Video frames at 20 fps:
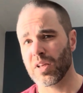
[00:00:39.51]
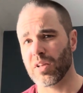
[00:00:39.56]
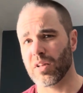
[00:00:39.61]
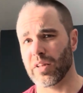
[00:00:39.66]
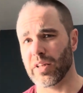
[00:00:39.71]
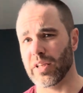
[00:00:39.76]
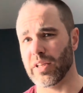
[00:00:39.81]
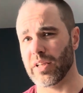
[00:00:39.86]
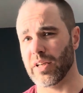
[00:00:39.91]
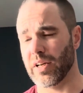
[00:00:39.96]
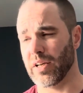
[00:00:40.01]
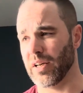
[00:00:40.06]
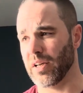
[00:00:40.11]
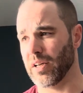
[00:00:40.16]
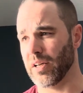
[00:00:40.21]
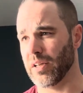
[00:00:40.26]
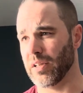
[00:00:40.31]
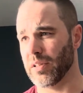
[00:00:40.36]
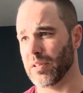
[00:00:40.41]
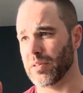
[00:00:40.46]
The
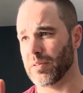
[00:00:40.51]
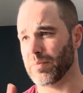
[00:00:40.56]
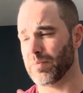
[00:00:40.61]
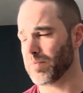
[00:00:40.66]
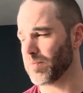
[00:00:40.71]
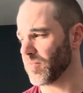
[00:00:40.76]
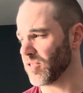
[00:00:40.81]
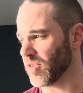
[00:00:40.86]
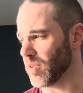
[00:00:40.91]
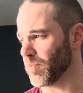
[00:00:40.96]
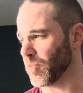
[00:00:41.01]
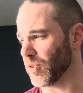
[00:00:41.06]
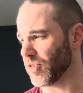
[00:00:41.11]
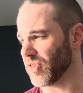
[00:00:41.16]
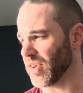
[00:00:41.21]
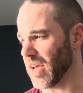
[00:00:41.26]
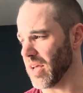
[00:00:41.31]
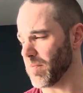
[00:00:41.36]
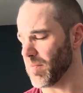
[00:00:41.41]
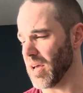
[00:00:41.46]
uh, simple
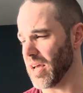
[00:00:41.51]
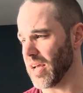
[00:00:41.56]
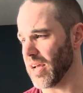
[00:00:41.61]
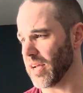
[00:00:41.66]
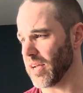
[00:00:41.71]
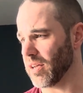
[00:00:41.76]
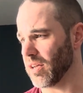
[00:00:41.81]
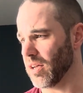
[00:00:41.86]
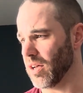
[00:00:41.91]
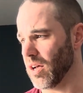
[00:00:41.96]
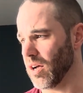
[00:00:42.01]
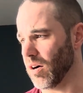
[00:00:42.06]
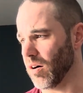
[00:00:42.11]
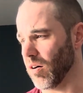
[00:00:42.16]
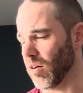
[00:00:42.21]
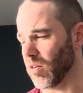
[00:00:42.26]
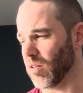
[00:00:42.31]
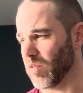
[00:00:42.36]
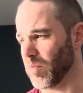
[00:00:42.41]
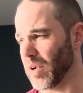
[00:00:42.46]
sandbag,
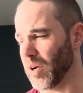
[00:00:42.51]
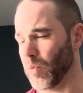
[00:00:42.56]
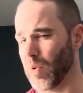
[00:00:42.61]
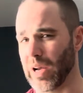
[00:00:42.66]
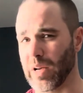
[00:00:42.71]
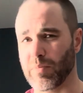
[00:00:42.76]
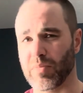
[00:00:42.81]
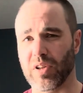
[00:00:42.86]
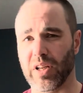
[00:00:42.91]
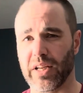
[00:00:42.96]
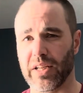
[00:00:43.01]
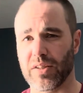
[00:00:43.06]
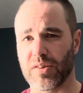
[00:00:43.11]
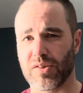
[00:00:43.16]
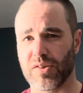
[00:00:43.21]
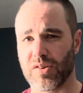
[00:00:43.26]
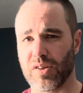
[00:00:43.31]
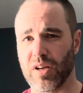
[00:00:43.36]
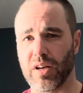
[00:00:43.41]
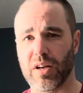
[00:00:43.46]
all of my weight
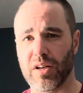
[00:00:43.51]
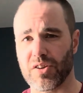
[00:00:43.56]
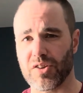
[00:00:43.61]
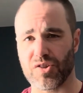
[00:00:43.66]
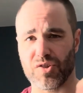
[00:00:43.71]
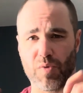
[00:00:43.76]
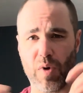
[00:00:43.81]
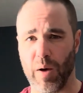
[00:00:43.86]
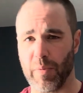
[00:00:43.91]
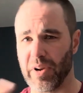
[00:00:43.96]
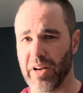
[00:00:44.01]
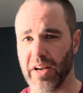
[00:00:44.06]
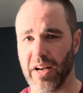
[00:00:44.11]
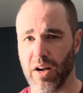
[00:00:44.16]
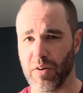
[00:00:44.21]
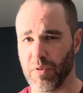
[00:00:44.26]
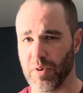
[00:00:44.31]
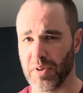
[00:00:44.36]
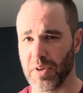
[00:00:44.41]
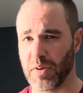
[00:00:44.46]
plates uh, to swap in and
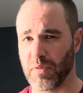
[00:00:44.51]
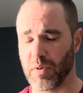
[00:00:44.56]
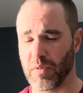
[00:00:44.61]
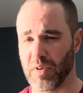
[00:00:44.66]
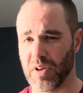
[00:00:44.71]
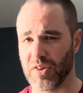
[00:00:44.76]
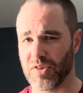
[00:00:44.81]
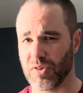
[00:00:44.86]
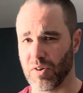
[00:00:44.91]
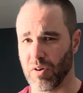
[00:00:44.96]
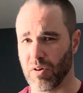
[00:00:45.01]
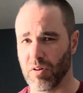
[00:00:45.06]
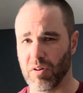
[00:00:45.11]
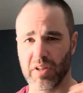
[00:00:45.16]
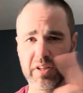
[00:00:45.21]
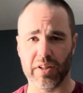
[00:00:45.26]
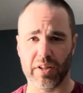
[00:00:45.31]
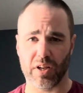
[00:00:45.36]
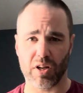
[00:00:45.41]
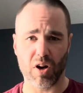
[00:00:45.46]
out for the different events are
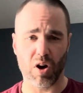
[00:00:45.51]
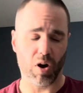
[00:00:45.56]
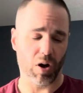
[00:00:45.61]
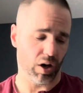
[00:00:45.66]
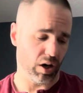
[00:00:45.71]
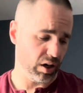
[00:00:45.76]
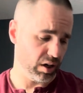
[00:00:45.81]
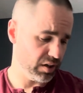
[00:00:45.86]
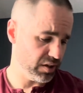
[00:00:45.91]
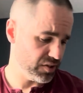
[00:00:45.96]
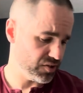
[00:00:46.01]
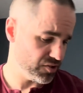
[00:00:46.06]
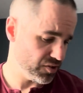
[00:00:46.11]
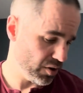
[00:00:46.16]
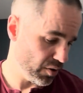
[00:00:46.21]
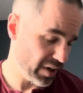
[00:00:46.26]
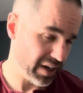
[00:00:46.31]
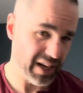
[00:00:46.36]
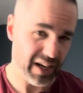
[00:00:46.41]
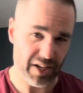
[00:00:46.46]
in the car.
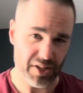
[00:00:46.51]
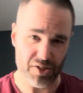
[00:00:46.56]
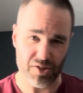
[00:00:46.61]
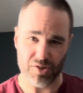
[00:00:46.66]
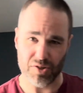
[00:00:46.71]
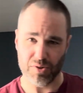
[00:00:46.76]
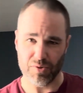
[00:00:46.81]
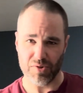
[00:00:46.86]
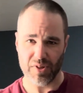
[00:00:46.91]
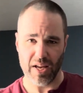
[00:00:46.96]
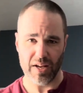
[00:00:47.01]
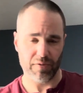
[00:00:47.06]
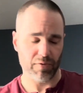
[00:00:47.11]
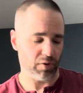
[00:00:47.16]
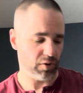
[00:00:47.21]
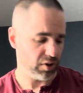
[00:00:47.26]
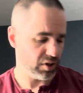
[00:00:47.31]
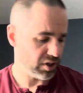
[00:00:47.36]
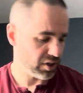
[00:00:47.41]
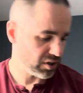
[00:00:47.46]
So I kind of just use that
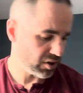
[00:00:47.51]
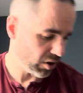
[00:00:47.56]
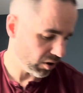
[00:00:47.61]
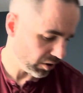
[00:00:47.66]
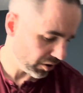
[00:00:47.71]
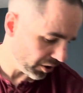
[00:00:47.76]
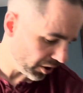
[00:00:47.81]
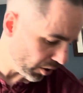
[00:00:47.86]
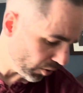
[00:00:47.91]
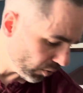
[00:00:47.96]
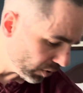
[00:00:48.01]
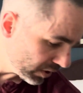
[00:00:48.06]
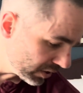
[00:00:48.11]
for cargo.